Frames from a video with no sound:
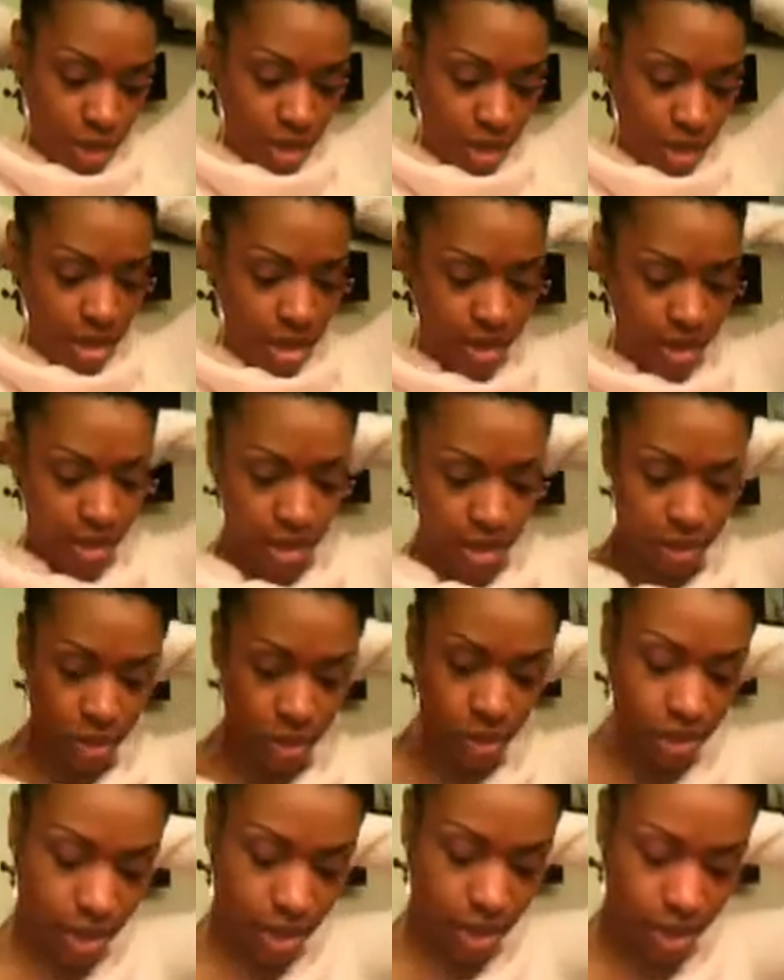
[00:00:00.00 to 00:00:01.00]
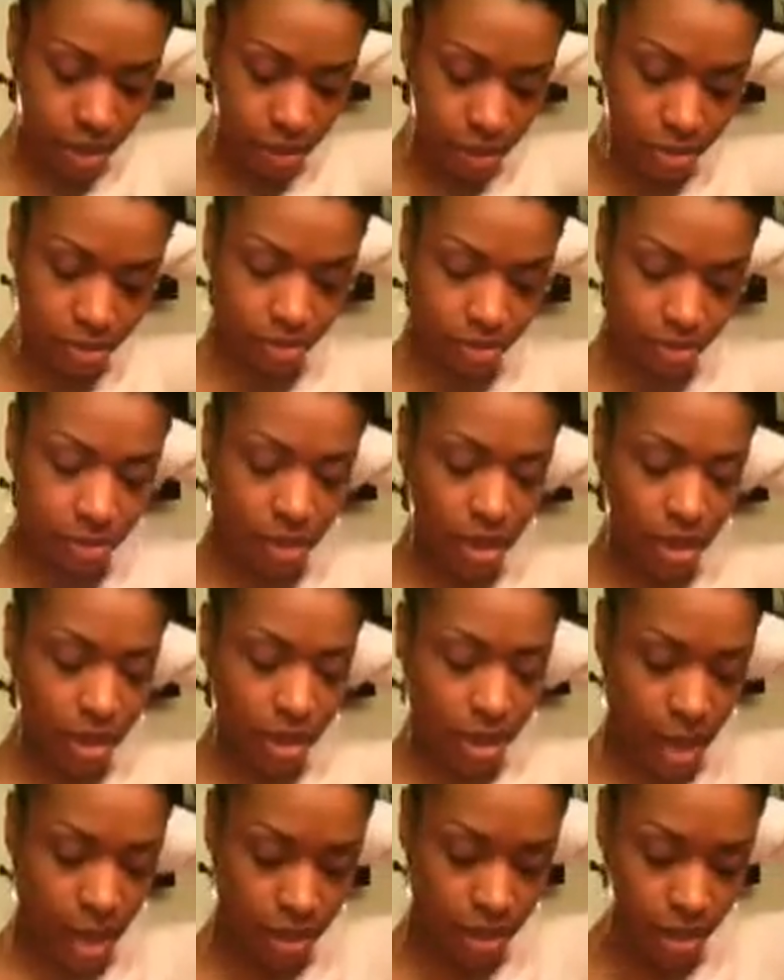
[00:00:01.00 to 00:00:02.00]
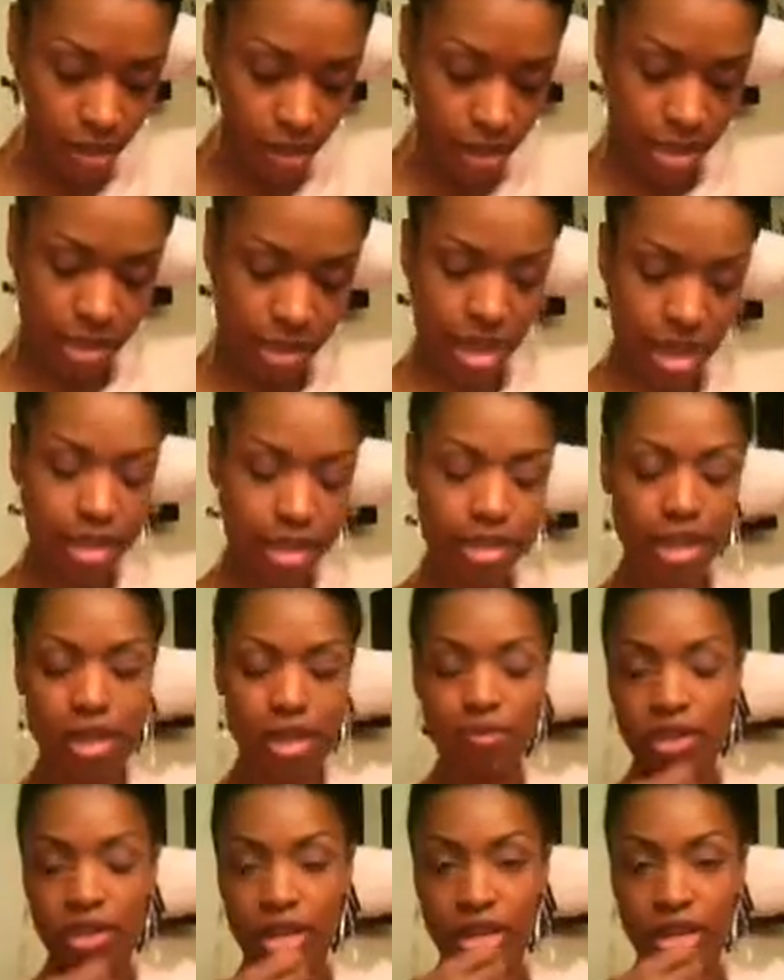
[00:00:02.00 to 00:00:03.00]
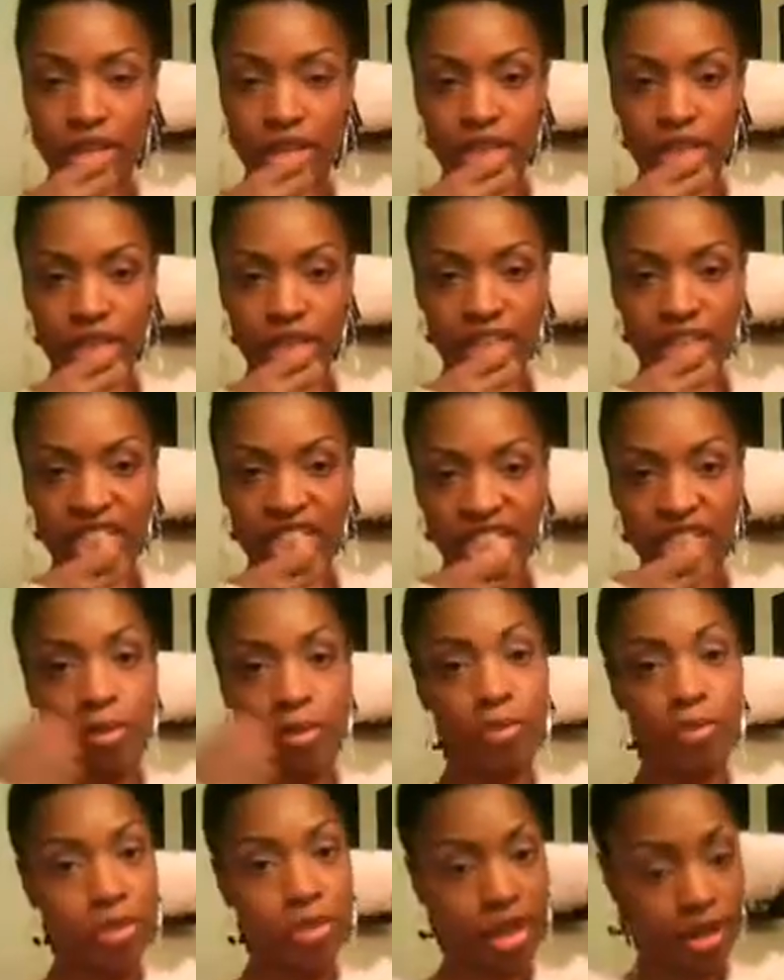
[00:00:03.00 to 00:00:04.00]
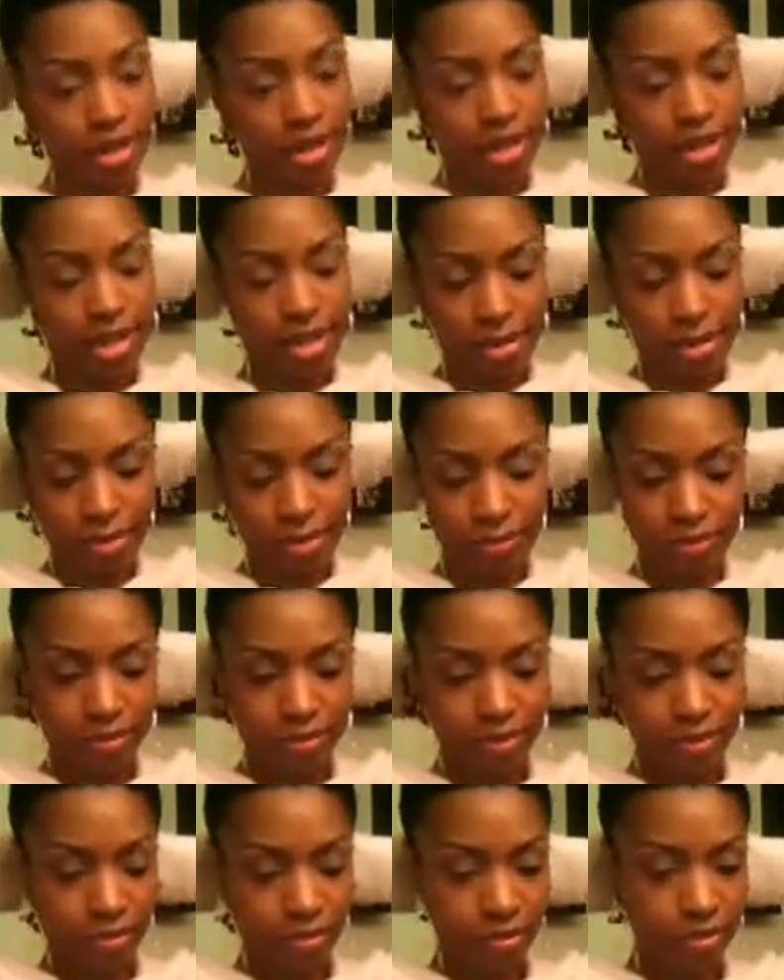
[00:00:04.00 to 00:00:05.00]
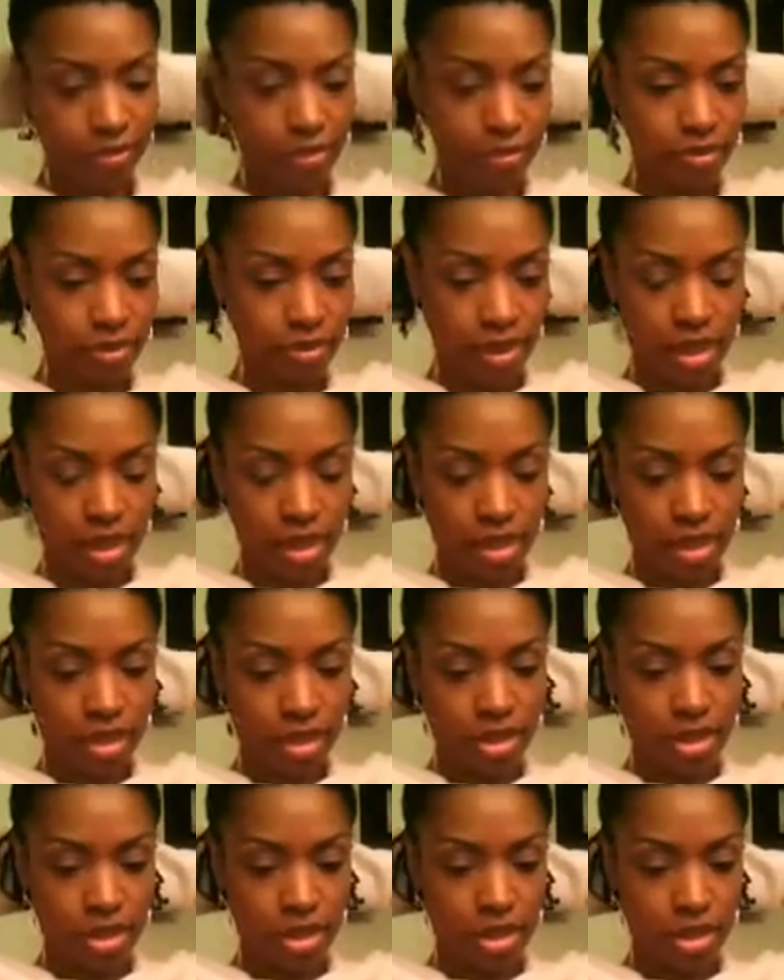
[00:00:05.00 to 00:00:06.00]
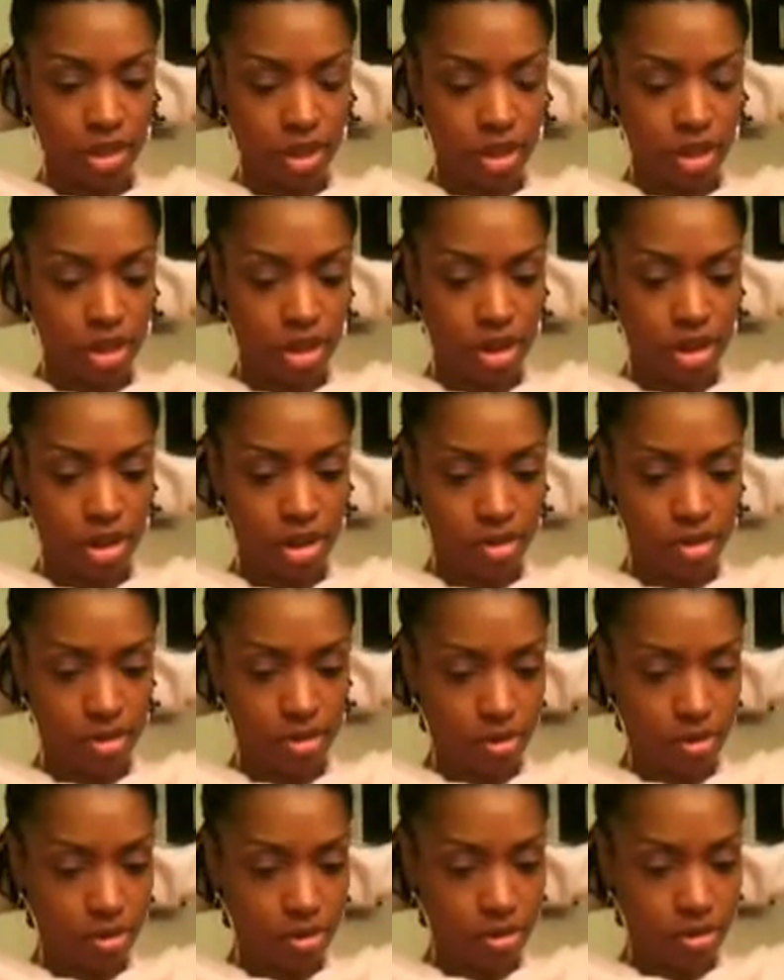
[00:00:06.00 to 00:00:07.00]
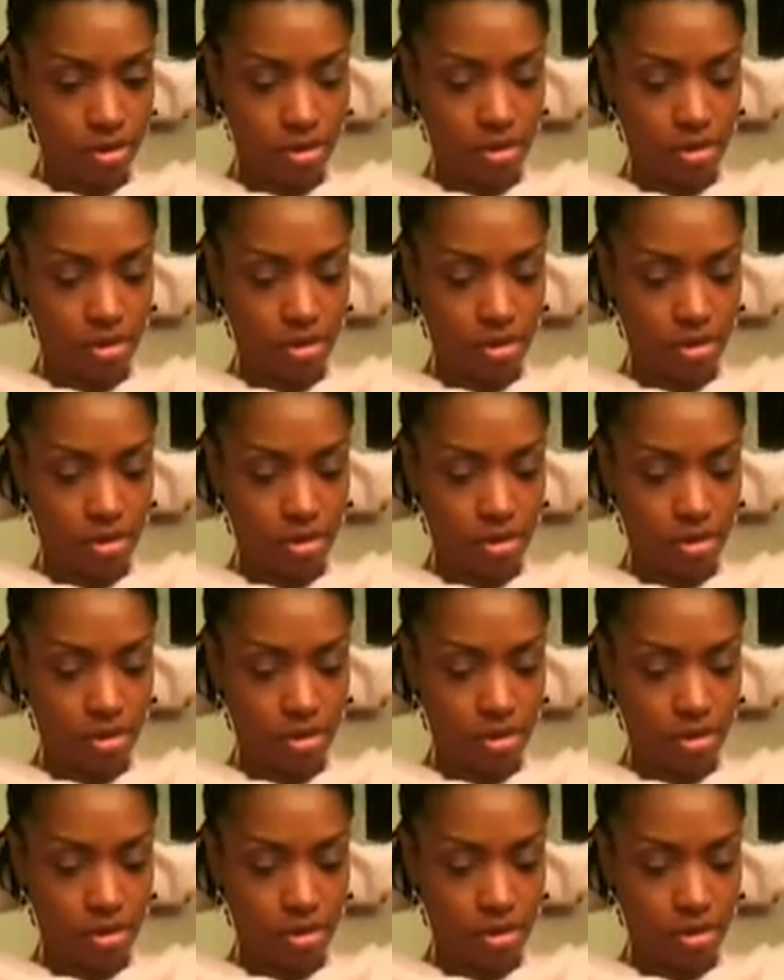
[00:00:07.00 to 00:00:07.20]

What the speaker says: I twist that section down, I do the exact same thing, pin it down, secure it,